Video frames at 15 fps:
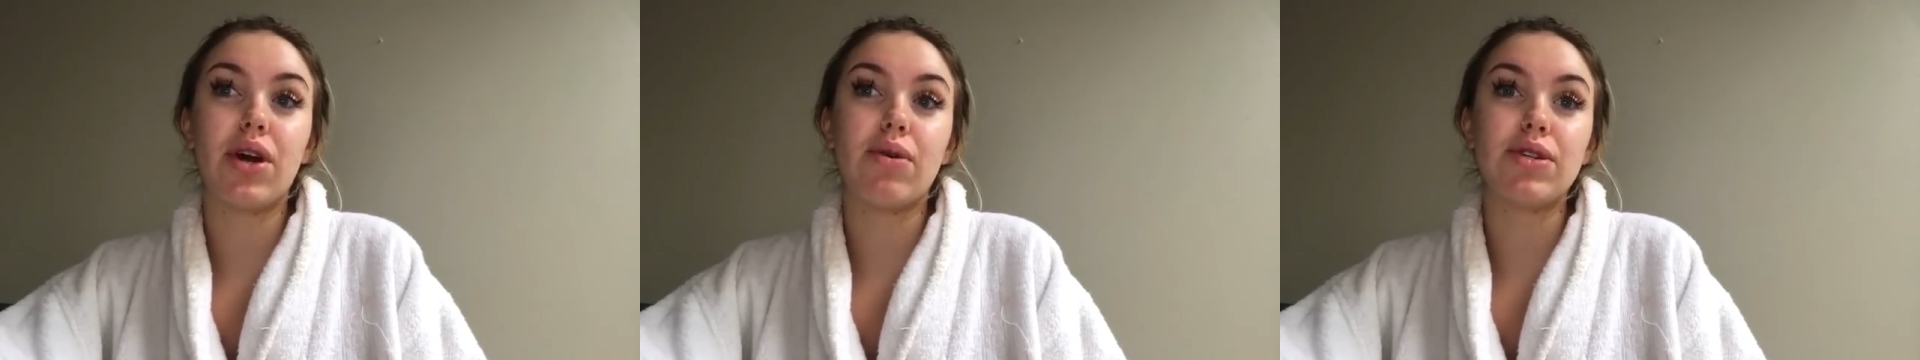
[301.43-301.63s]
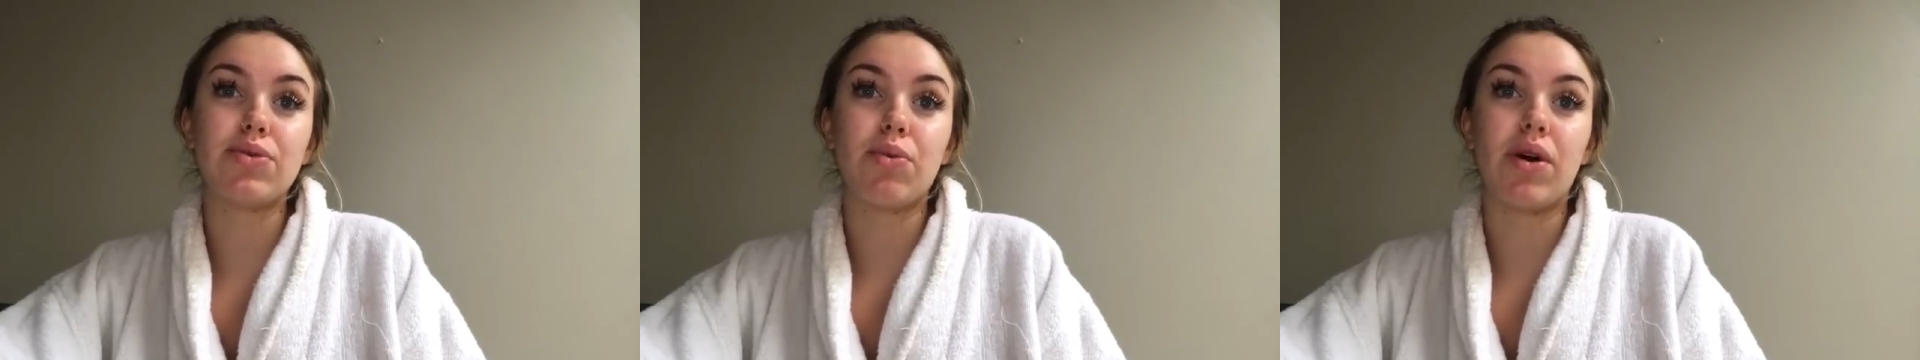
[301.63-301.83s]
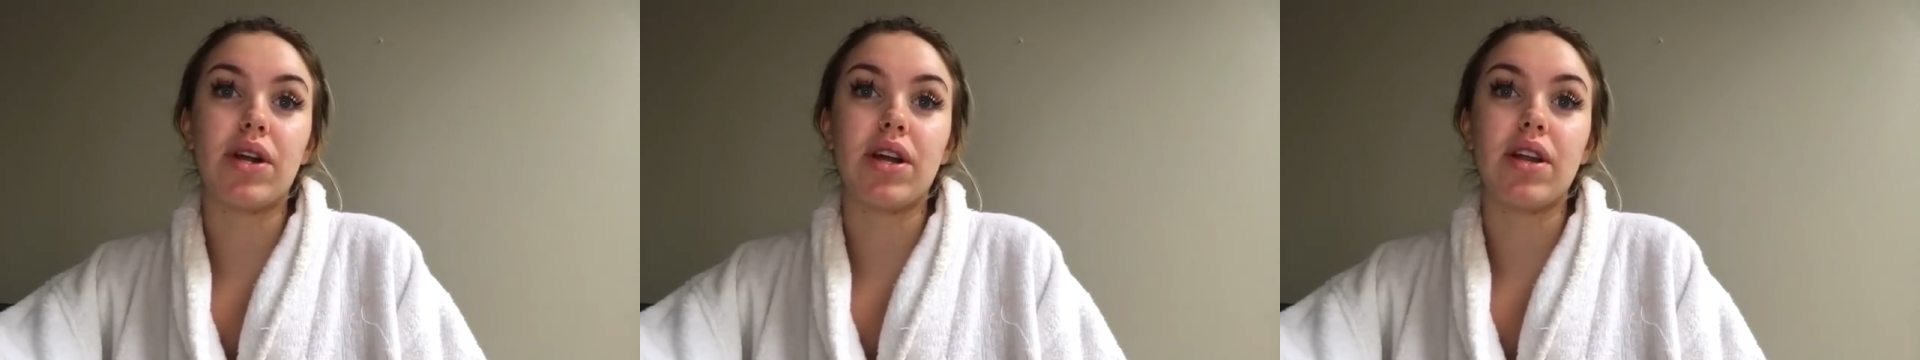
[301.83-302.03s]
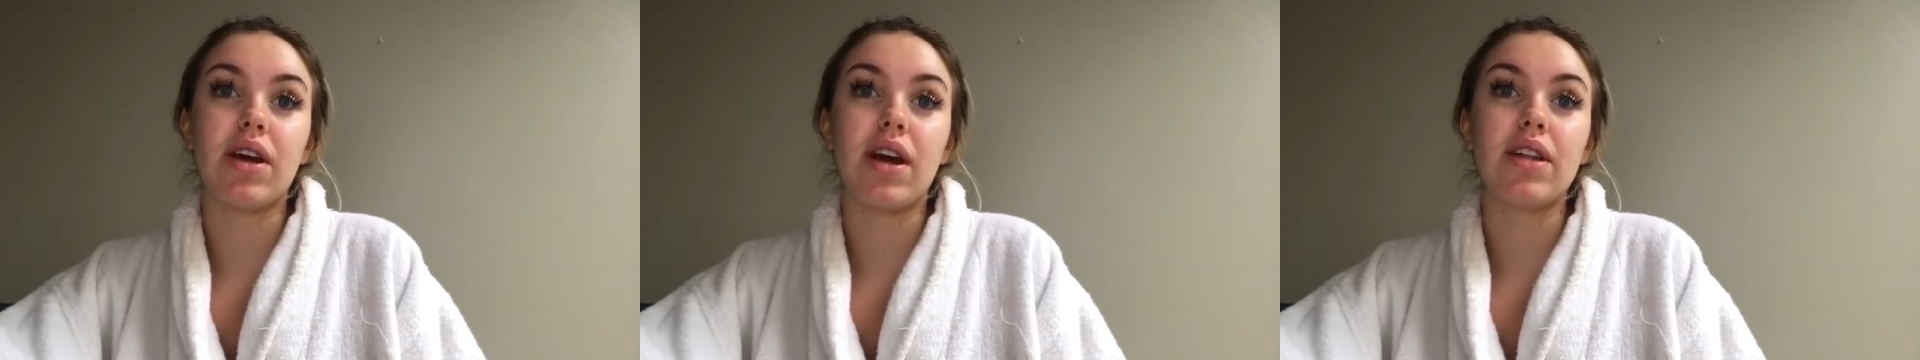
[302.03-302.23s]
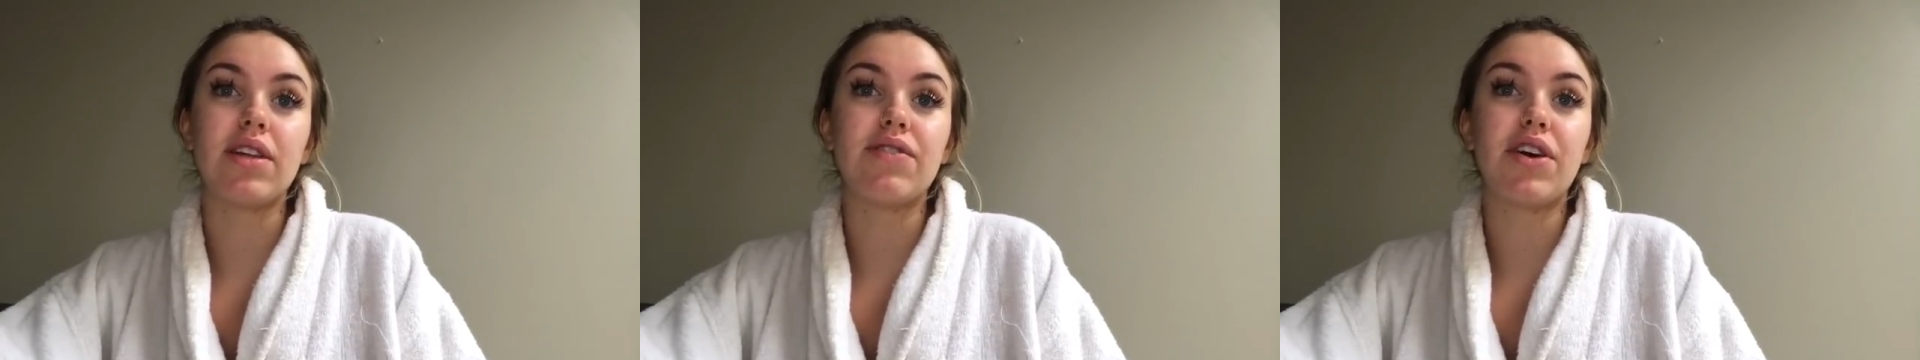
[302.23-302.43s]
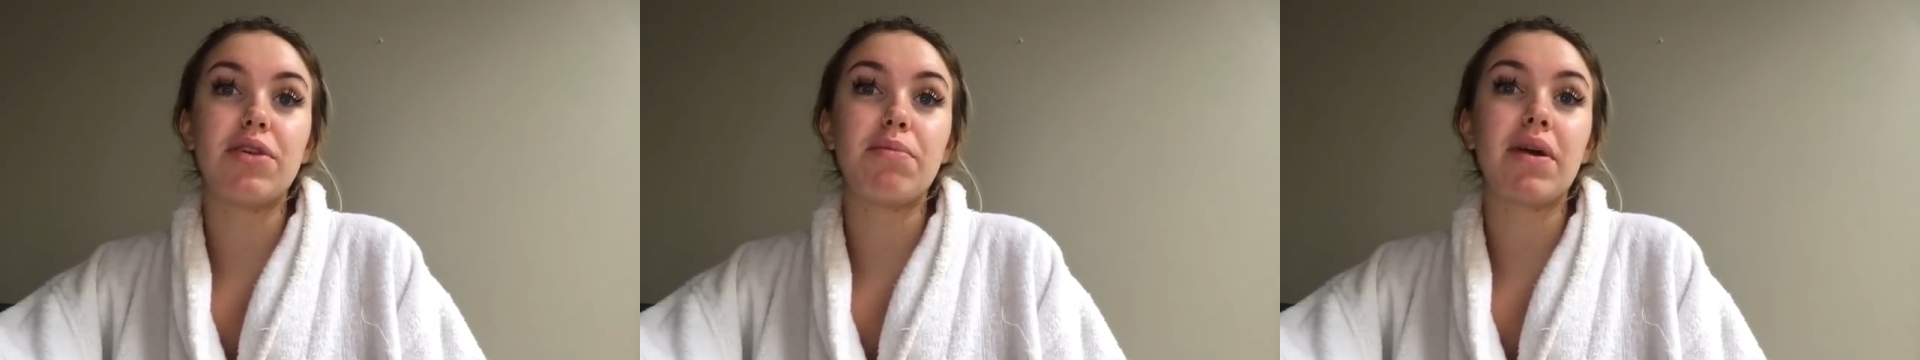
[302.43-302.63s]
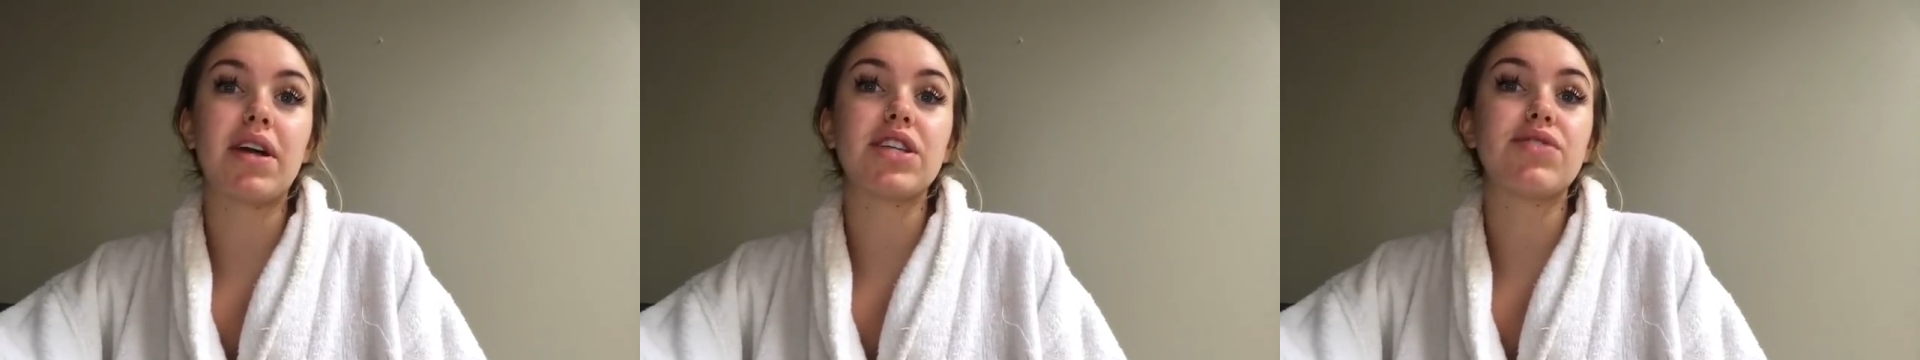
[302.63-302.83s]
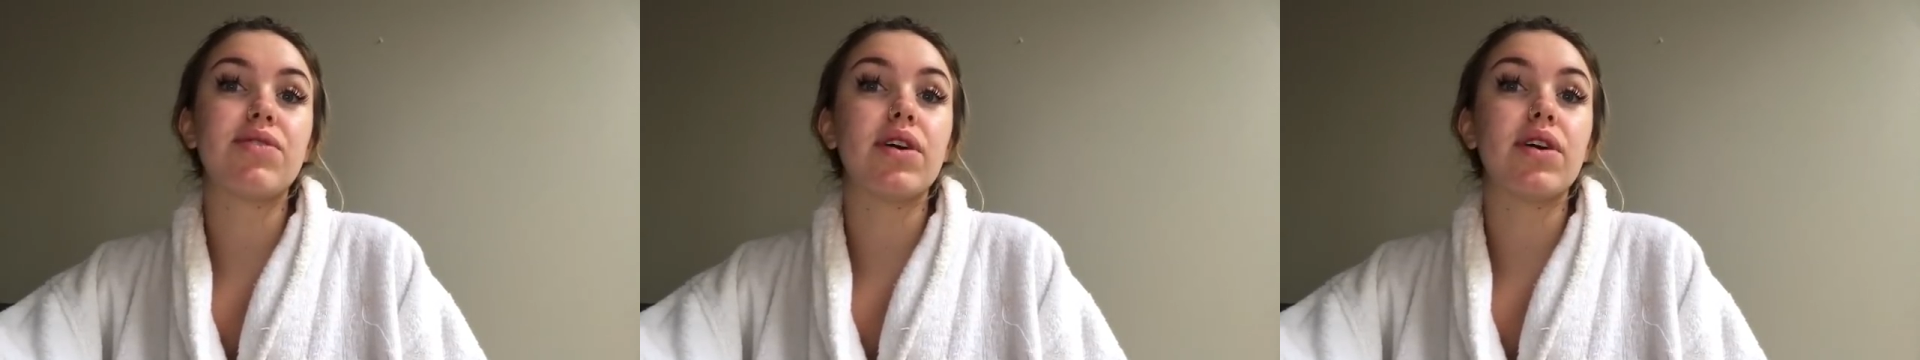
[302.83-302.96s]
I always wanted. I love how you make us